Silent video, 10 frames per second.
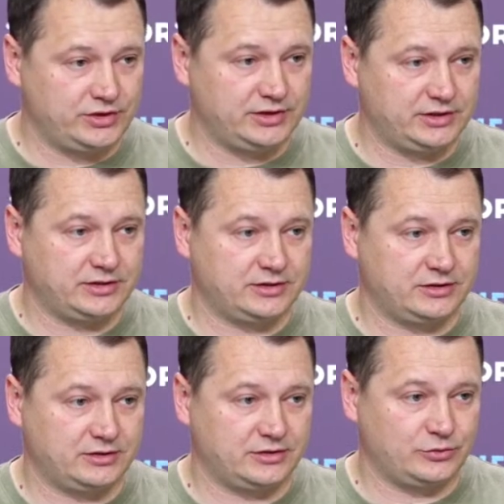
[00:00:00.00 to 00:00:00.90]

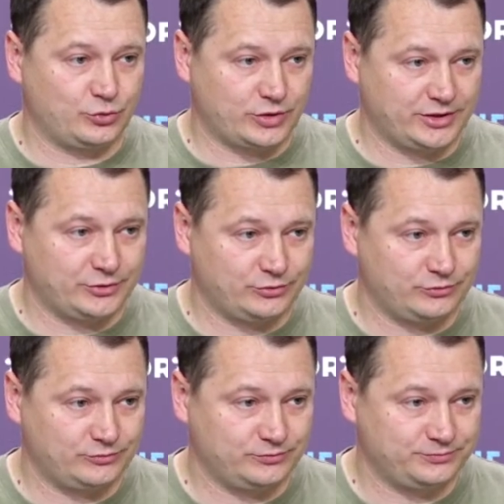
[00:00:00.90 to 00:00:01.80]
our armed
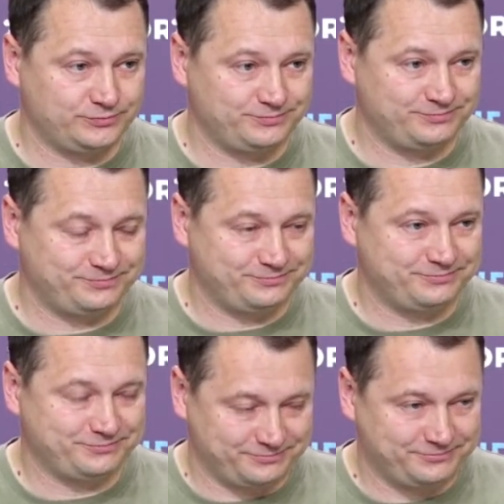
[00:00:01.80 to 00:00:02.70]
forces will free
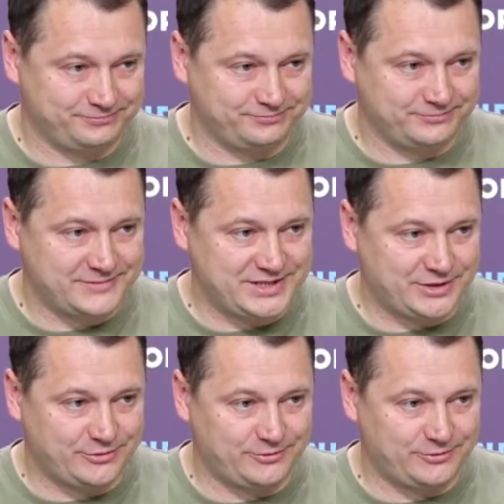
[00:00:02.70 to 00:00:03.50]
all the territory of Ukraine.